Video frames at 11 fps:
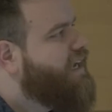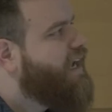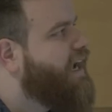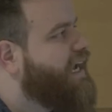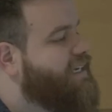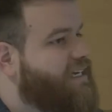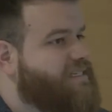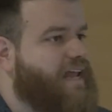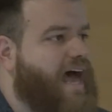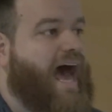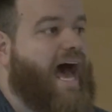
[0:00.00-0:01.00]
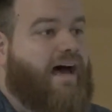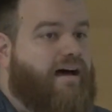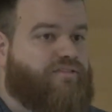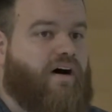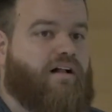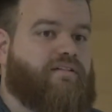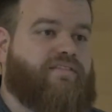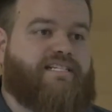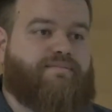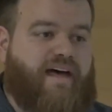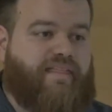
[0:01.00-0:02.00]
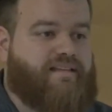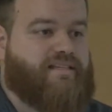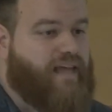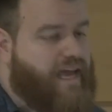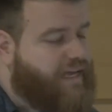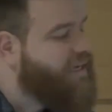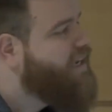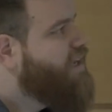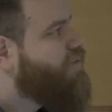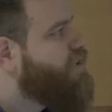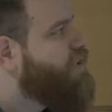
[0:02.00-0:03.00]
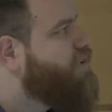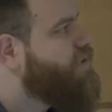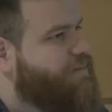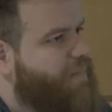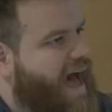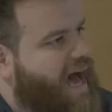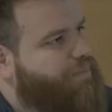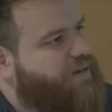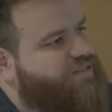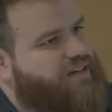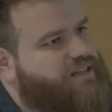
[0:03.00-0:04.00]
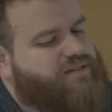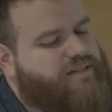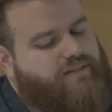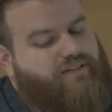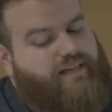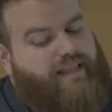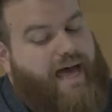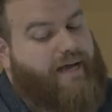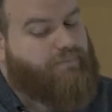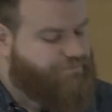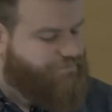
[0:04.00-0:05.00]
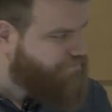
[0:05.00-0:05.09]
It doesn't have all of these methods like reduce and map and filter and stuff like that.